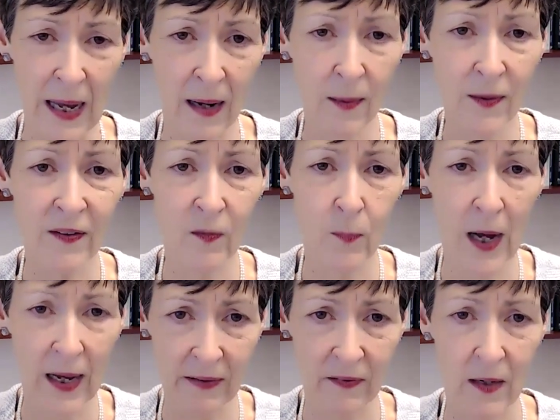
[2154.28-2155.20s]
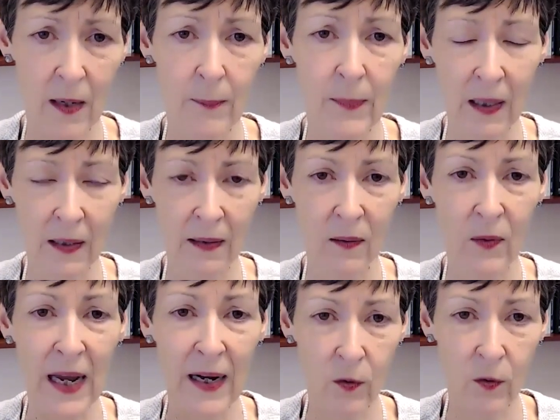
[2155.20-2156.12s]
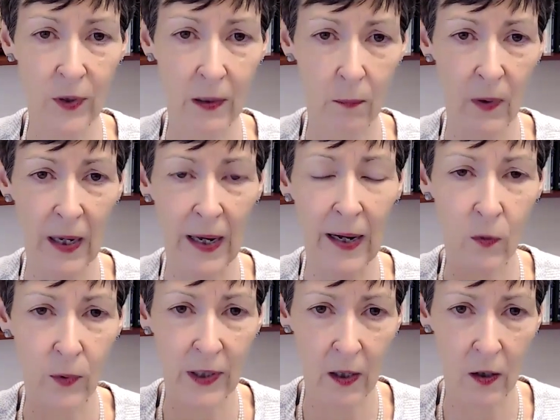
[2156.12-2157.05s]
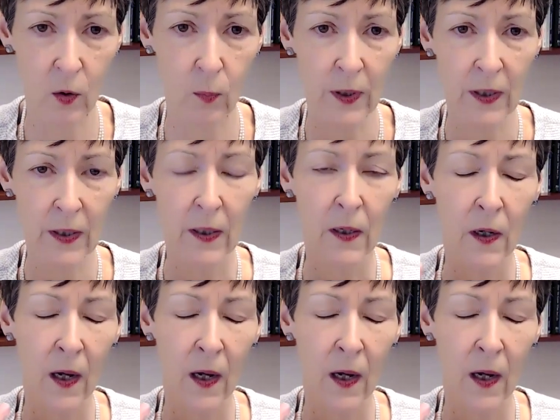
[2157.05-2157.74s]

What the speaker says: how does bias come in, and how do we help